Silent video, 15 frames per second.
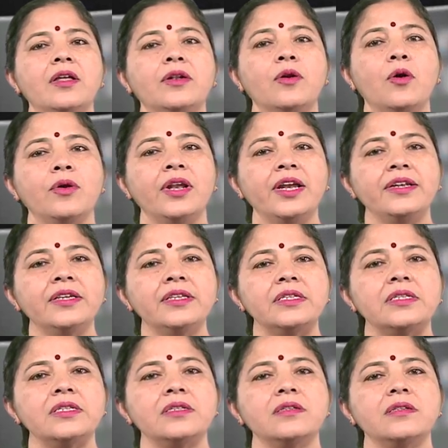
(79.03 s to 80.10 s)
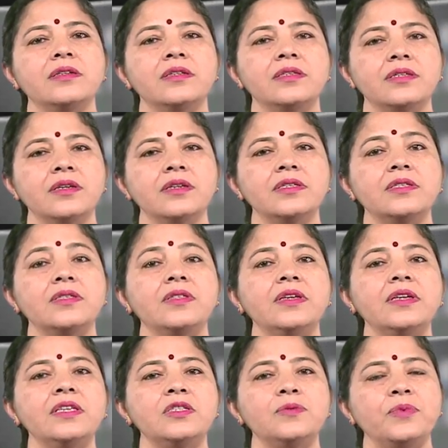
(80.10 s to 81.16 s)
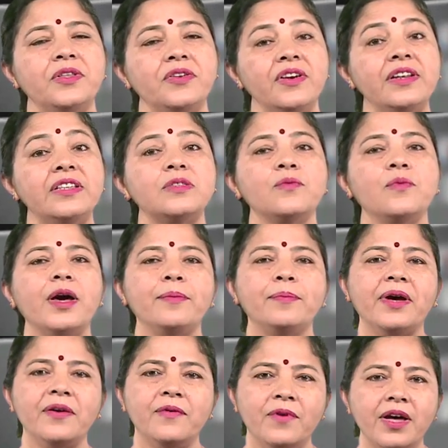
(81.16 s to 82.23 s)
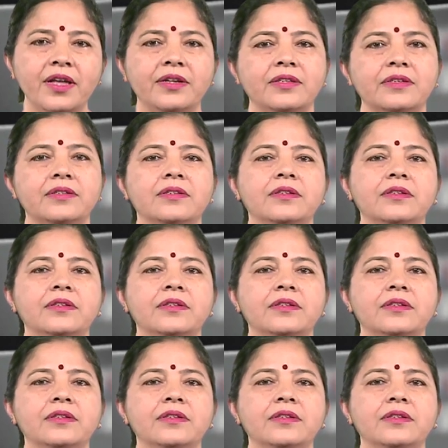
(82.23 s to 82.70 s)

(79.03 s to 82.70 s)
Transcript: Now, let us discuss these periods one by one.